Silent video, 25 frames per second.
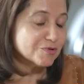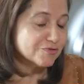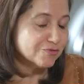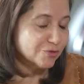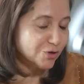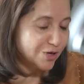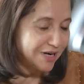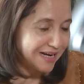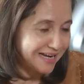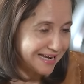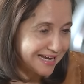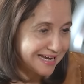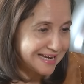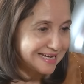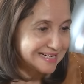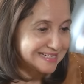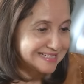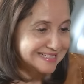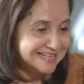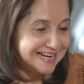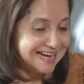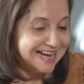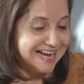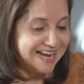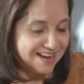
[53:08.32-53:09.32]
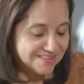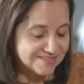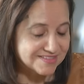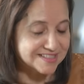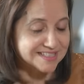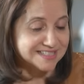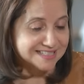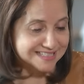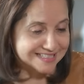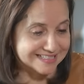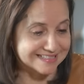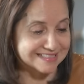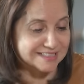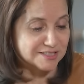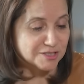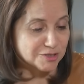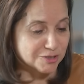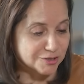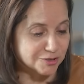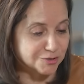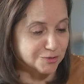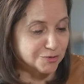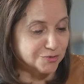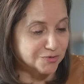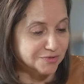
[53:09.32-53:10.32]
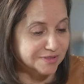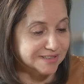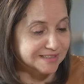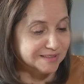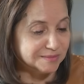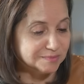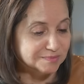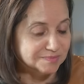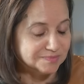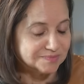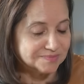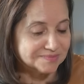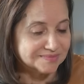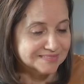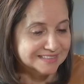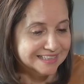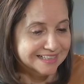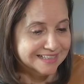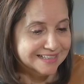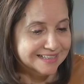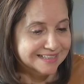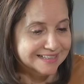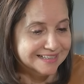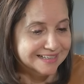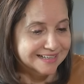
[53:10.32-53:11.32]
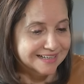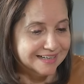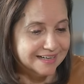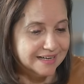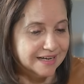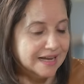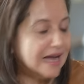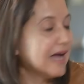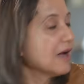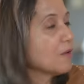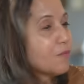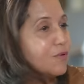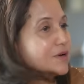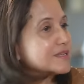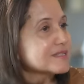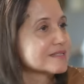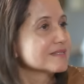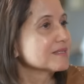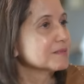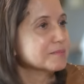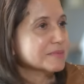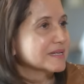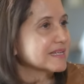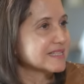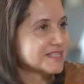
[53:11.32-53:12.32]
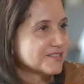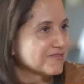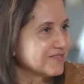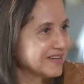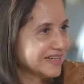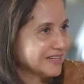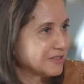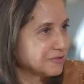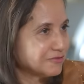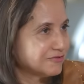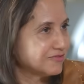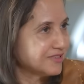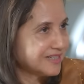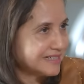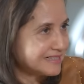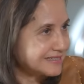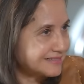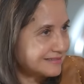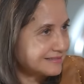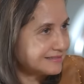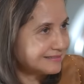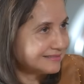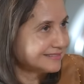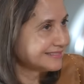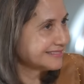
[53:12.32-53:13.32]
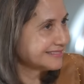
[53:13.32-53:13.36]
before I end, I have to say this to you. I wasn't the biggest fan of Fighter,